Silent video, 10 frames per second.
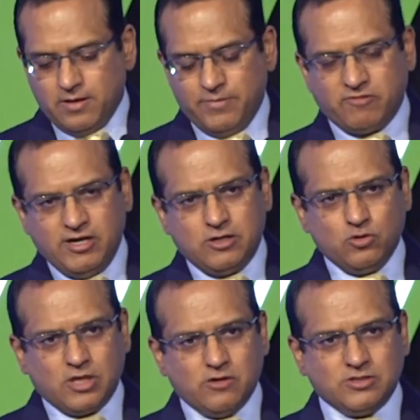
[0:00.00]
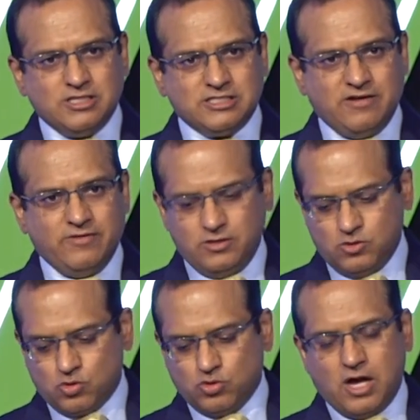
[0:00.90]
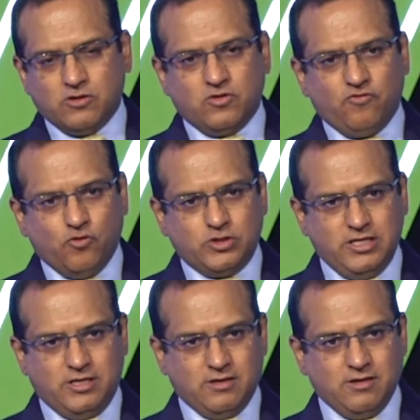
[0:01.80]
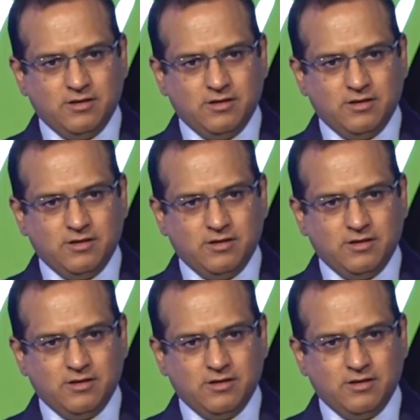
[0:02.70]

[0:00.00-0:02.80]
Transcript: Between 2007 to 2014,